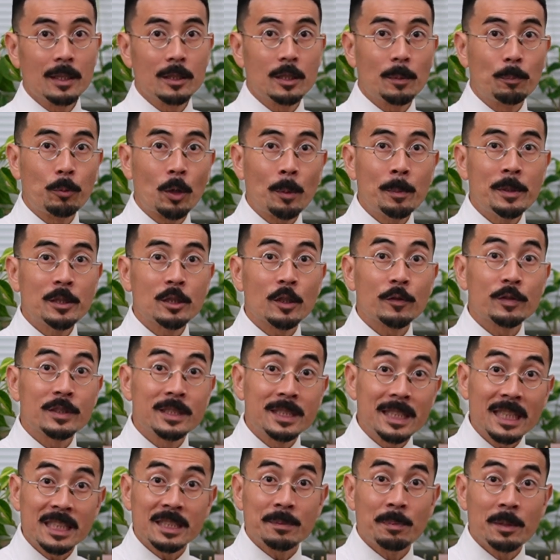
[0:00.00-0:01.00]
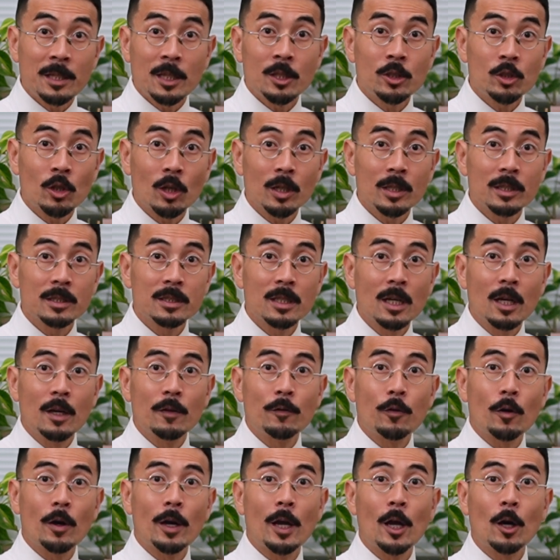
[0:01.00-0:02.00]
The promise of $6 million
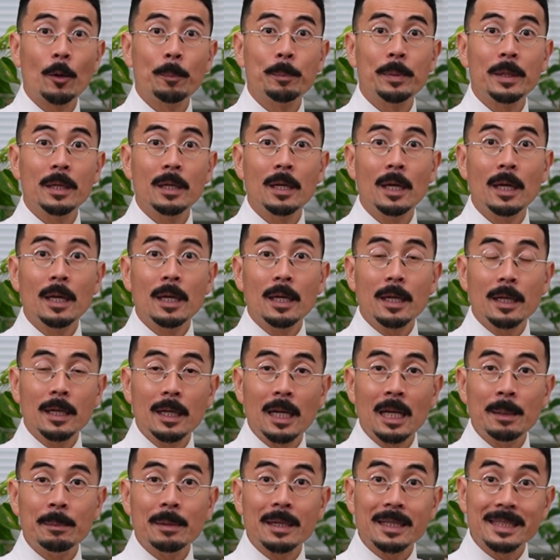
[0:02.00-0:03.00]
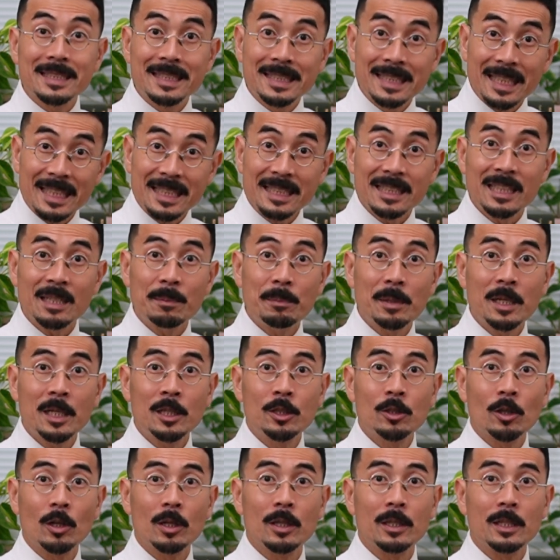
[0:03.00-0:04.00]
for helping claim a $60
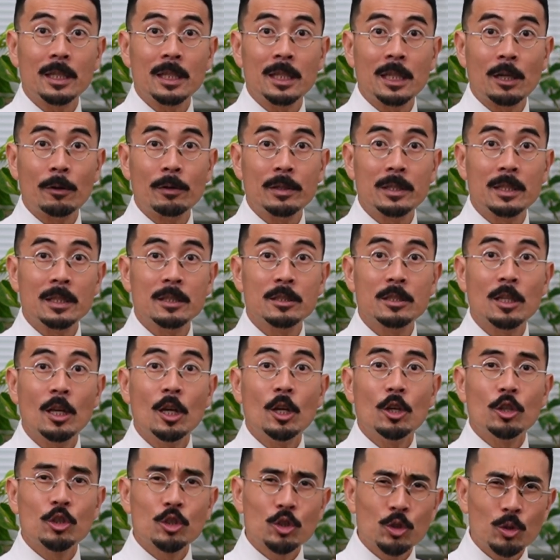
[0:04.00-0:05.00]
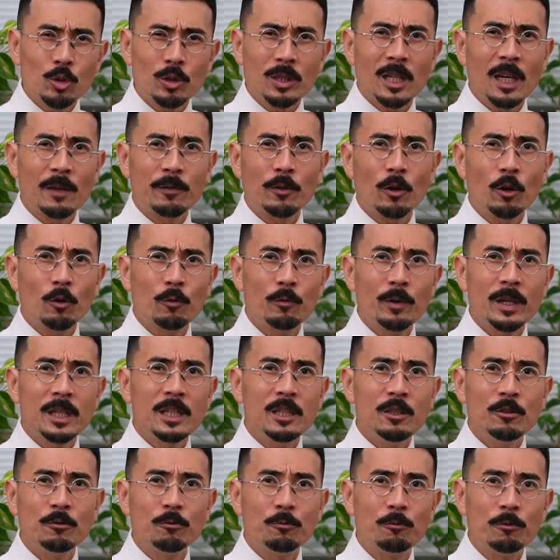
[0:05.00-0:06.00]
million inheritance should have
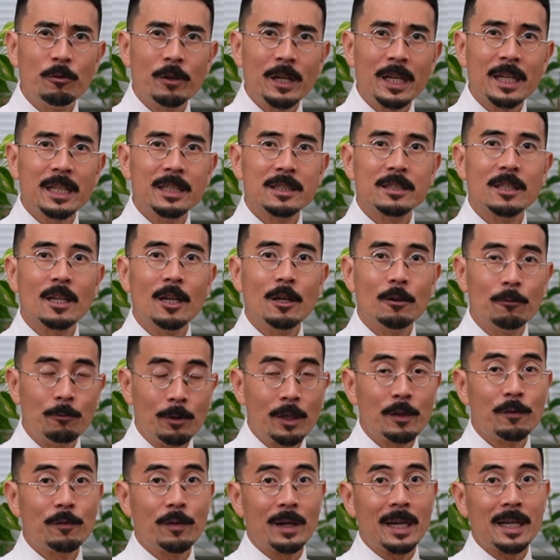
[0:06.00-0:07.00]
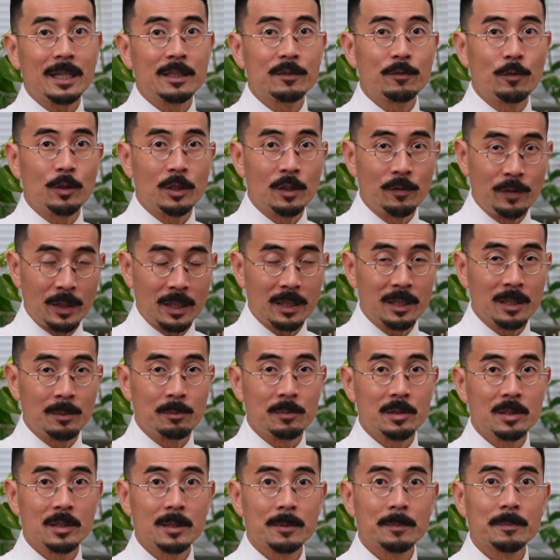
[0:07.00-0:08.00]
already raised red flags for the
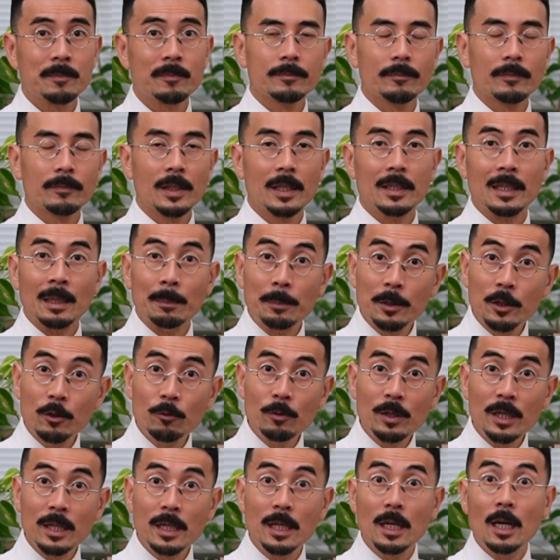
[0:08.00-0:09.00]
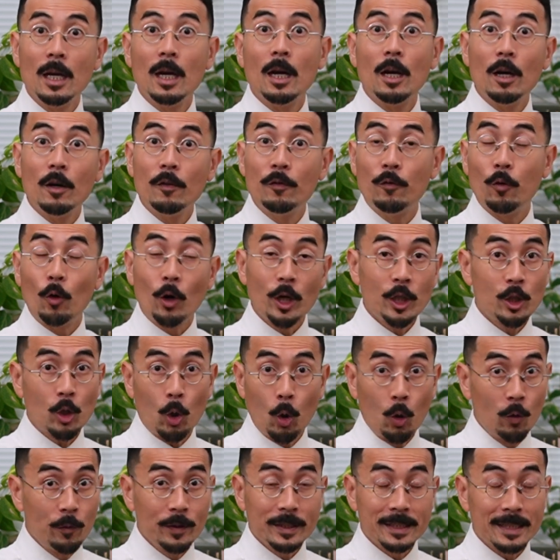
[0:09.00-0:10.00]
victims. Number three,
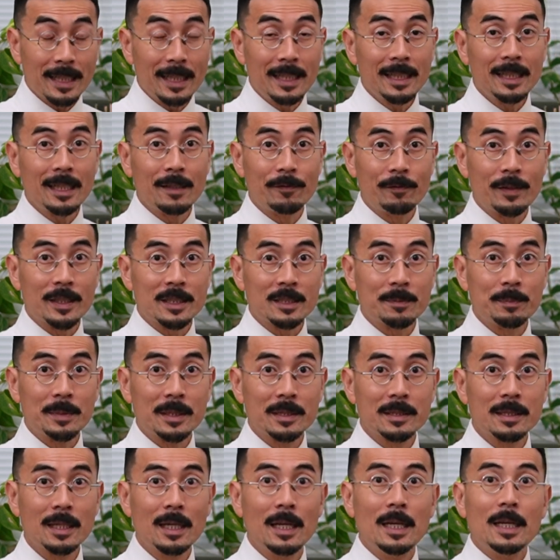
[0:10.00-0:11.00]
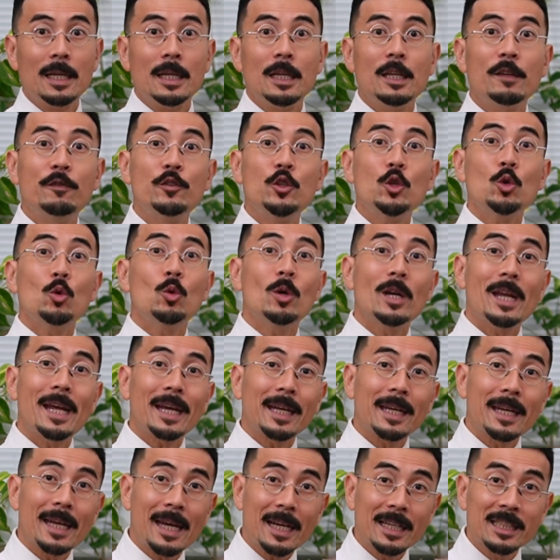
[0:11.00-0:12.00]
avoid overselling investments. If you
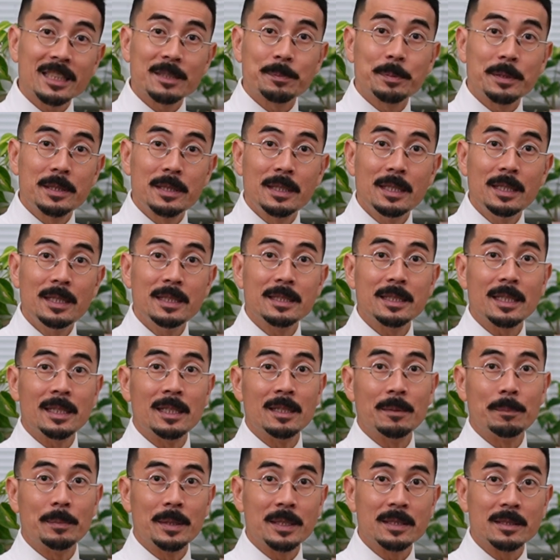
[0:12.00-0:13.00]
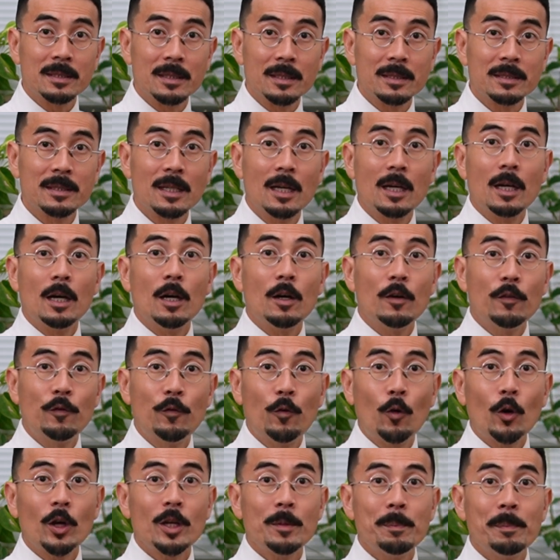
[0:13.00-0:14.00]
lack expertise in the business,
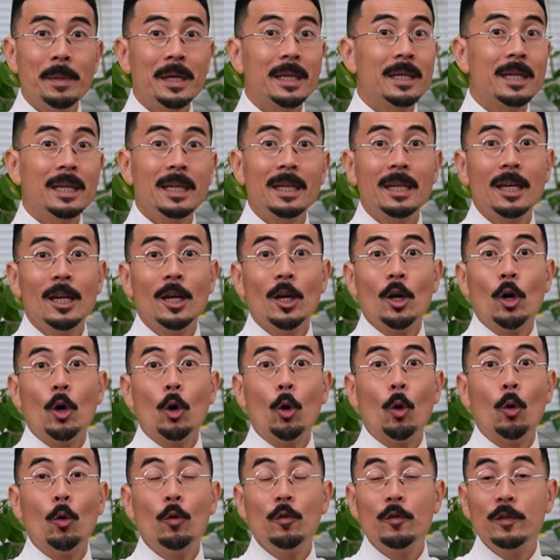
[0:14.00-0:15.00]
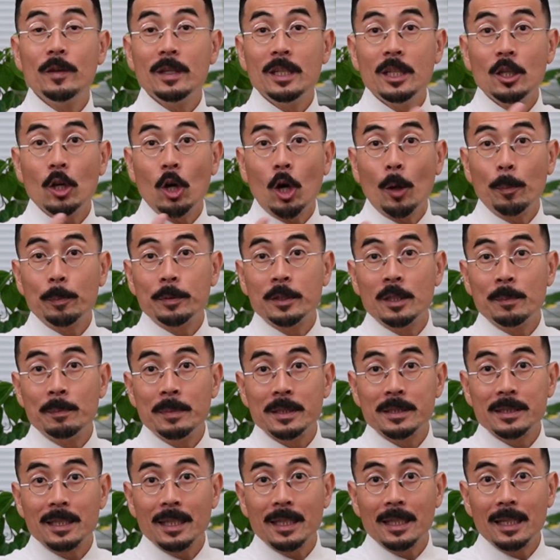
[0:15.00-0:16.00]
avoid making overly
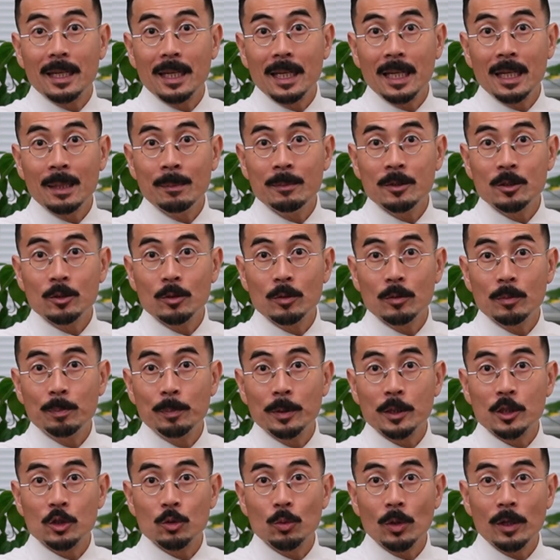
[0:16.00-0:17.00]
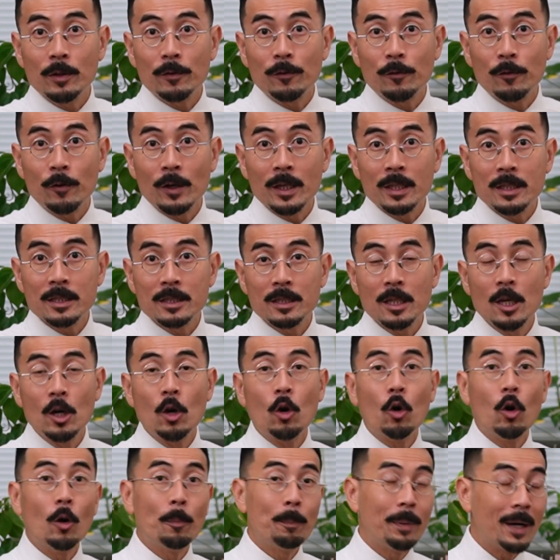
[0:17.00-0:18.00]
optimistic claims to persuade friends
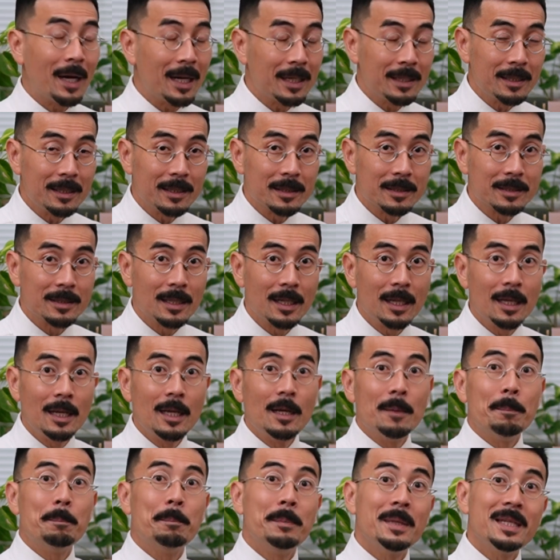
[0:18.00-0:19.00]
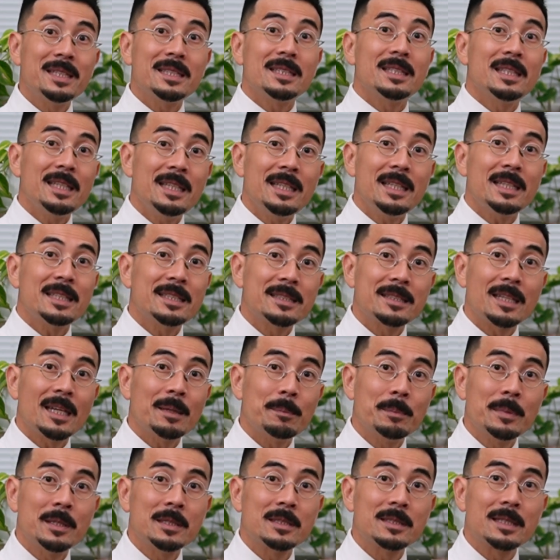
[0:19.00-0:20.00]
or partners. Misleading
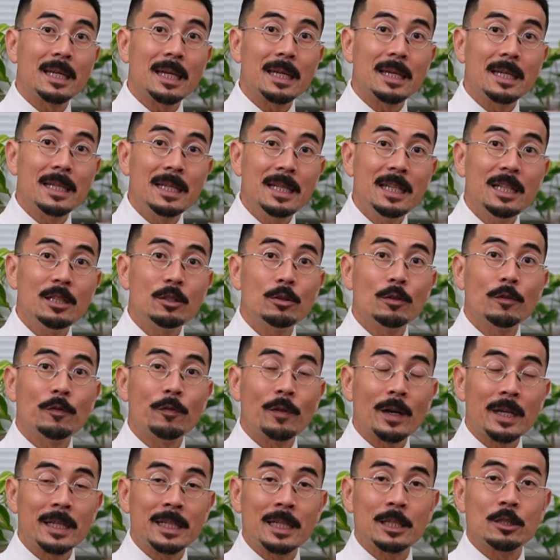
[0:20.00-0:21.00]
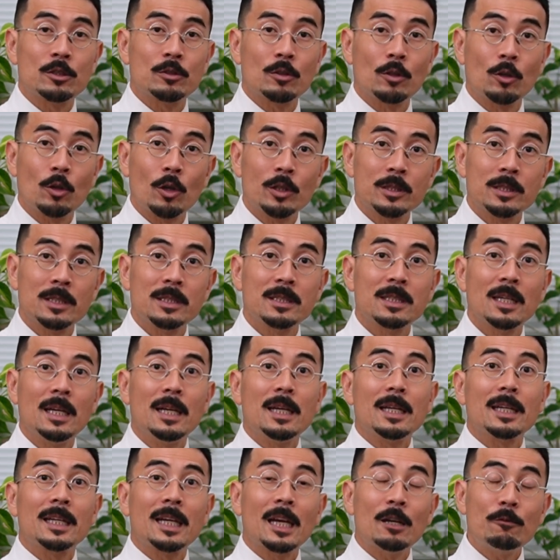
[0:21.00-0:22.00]
statements that lead to financial losses
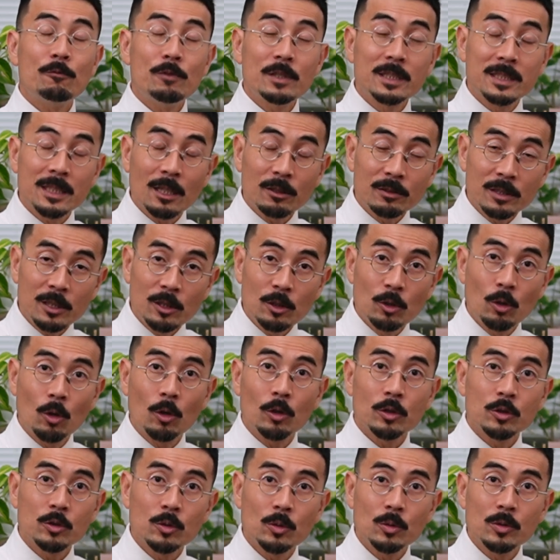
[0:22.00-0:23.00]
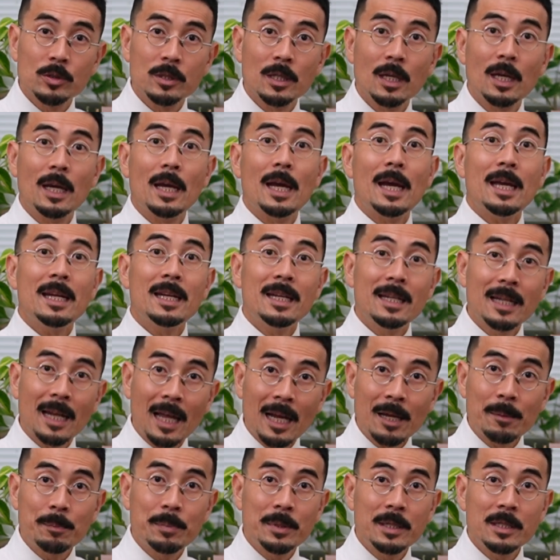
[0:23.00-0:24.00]
can result in lawsuits and
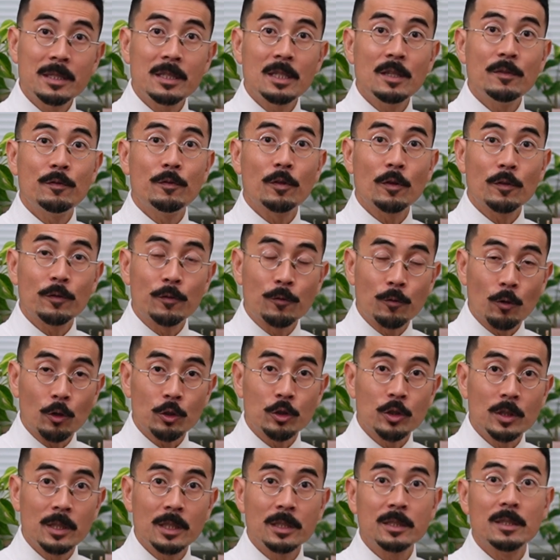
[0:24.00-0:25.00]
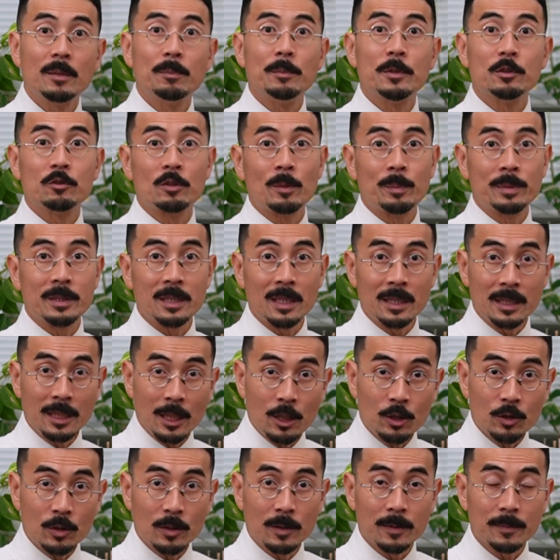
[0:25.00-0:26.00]
liability for fraudulent
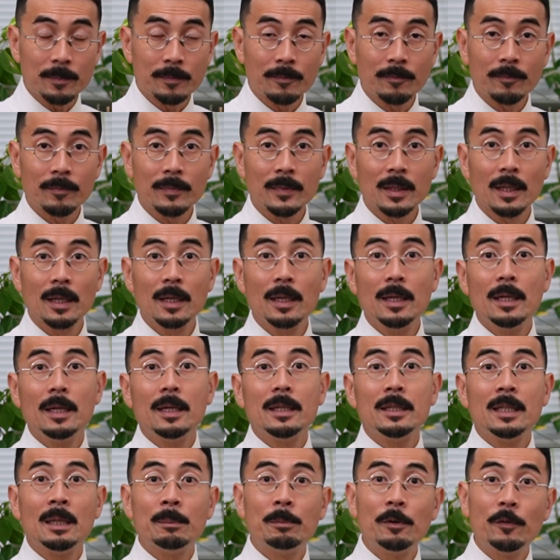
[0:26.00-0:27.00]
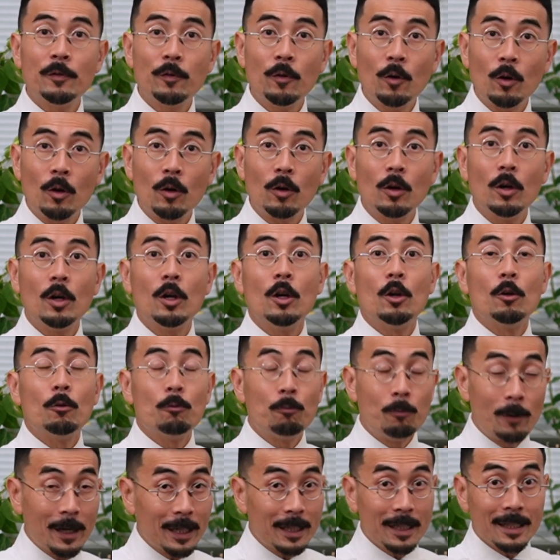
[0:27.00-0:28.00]
misrepresentation. Number four,
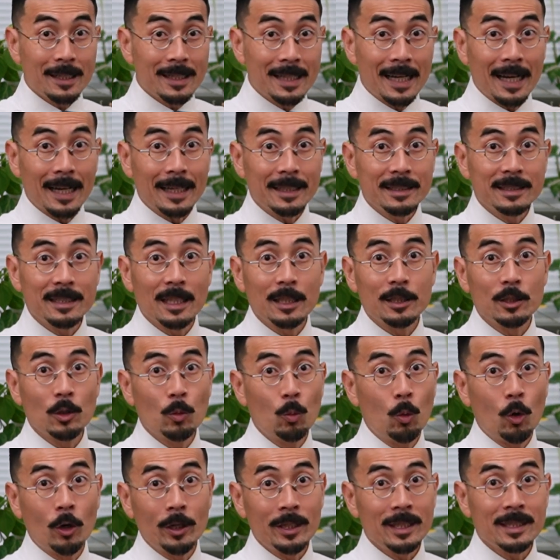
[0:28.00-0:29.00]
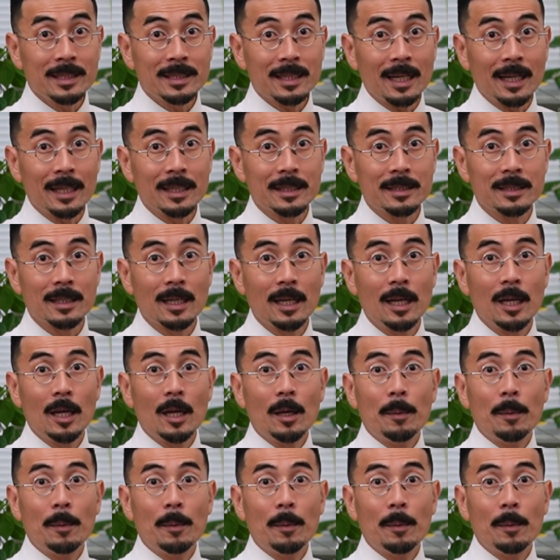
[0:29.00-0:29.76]
recognize the warning signs.